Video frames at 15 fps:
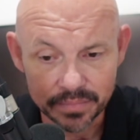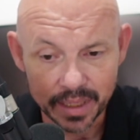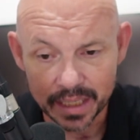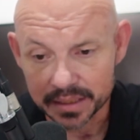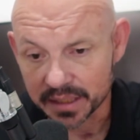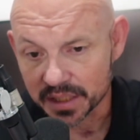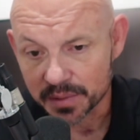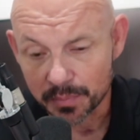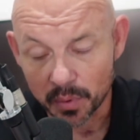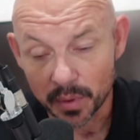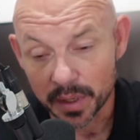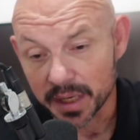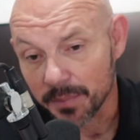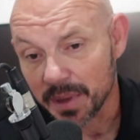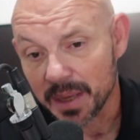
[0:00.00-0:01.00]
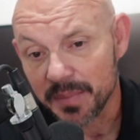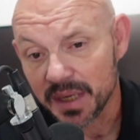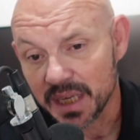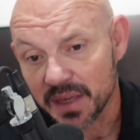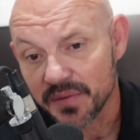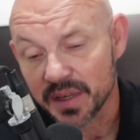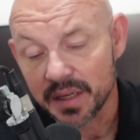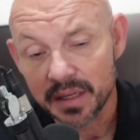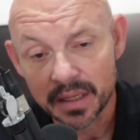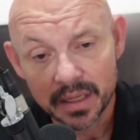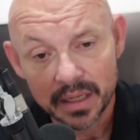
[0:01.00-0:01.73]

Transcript: at this point, and maybe even